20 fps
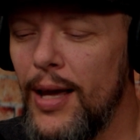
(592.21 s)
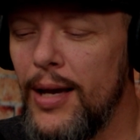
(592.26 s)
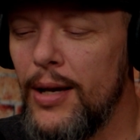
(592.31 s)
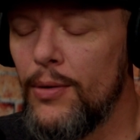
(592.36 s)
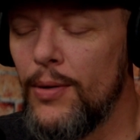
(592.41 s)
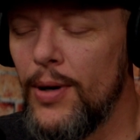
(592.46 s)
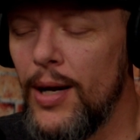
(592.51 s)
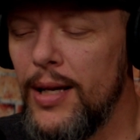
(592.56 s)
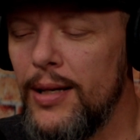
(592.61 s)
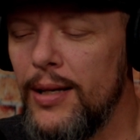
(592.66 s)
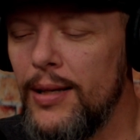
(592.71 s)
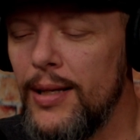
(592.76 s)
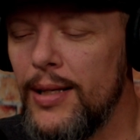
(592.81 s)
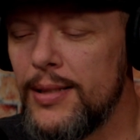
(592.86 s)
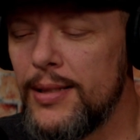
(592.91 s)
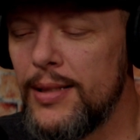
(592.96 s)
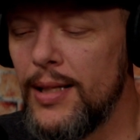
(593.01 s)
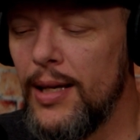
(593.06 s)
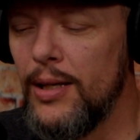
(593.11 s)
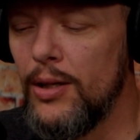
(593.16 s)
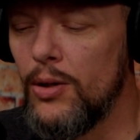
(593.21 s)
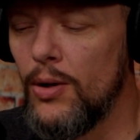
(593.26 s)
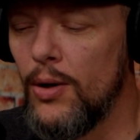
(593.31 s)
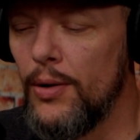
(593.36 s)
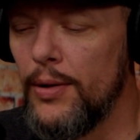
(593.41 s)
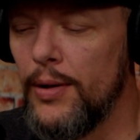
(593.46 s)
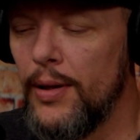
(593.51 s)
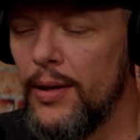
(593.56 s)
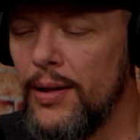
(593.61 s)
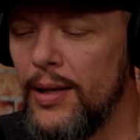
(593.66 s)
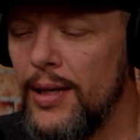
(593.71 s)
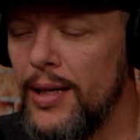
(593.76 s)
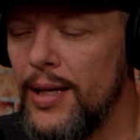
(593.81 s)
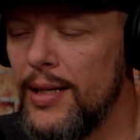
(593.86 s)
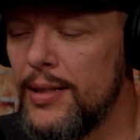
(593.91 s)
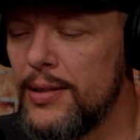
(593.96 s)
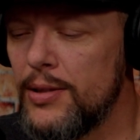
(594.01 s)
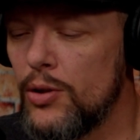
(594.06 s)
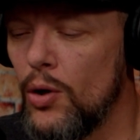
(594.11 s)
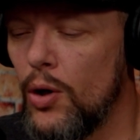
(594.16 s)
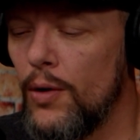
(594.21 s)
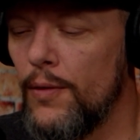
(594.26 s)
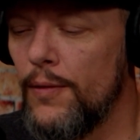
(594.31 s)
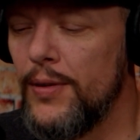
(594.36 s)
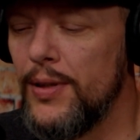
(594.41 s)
created this thing called the Disc Golf